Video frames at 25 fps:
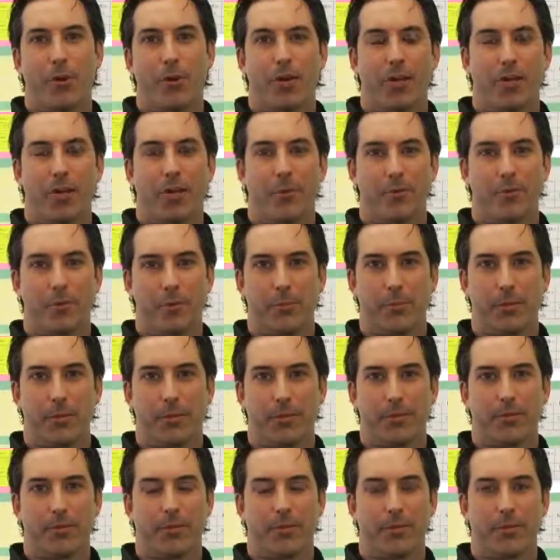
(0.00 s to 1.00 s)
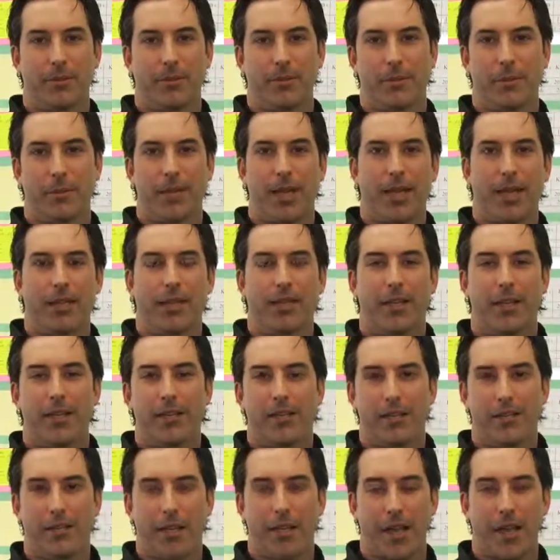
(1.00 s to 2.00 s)
more comfortable with
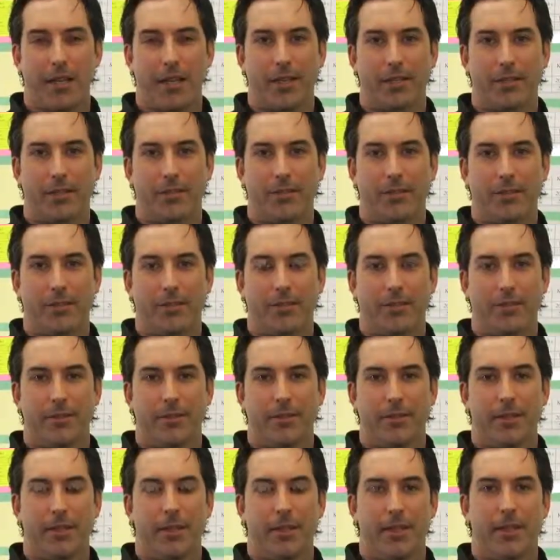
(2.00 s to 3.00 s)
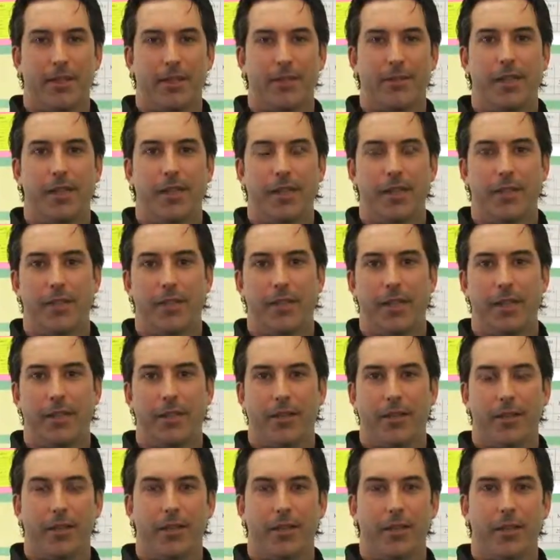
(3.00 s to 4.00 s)
analyzing data and
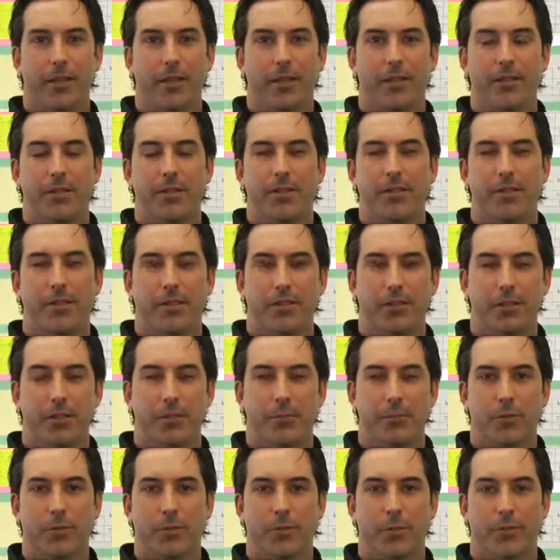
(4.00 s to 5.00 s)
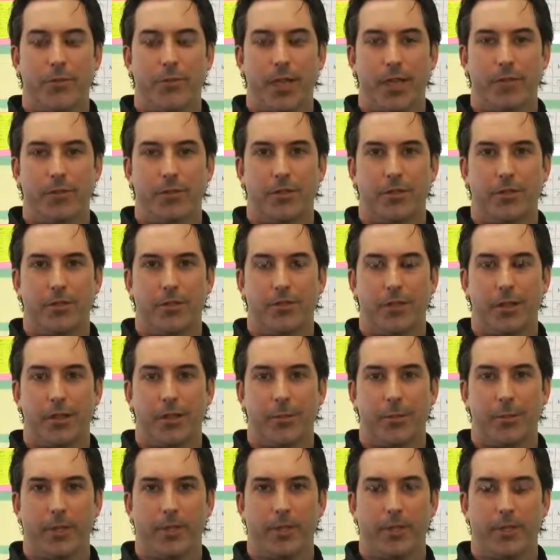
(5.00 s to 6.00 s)
articulating our needs in terms of professional
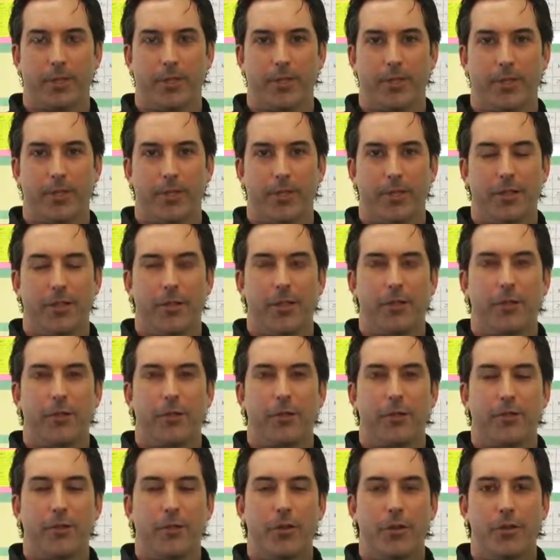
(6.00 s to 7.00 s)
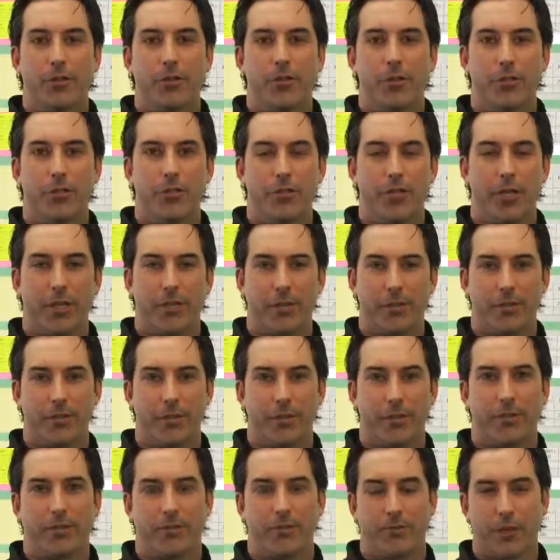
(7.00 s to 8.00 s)
development, we've noticed a
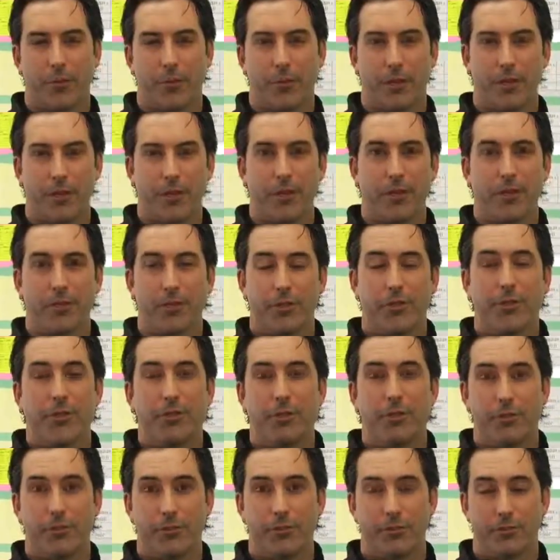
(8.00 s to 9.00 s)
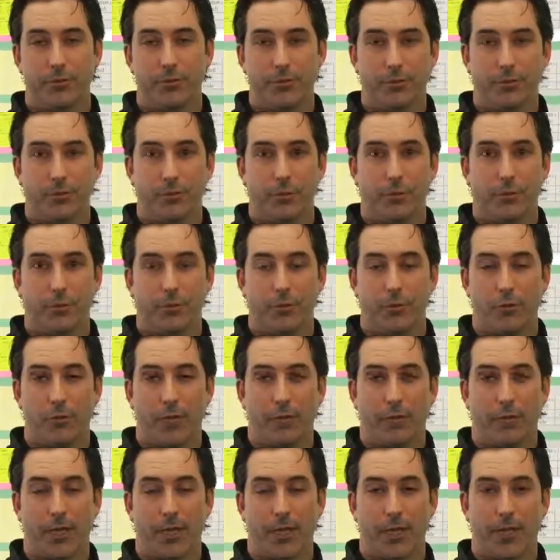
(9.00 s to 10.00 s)
shift from our Year 2 school
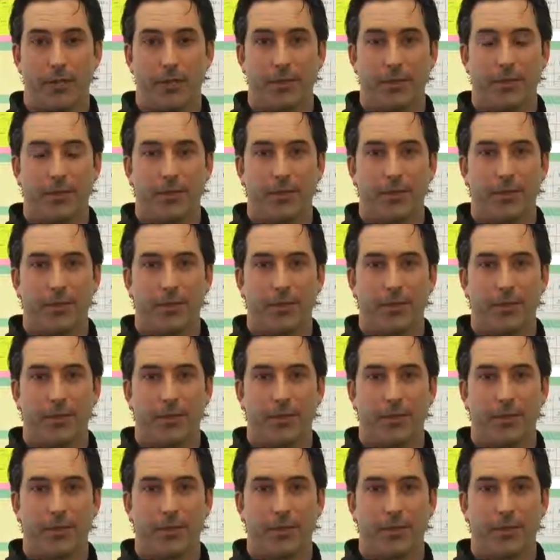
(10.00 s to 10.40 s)
improvement plan.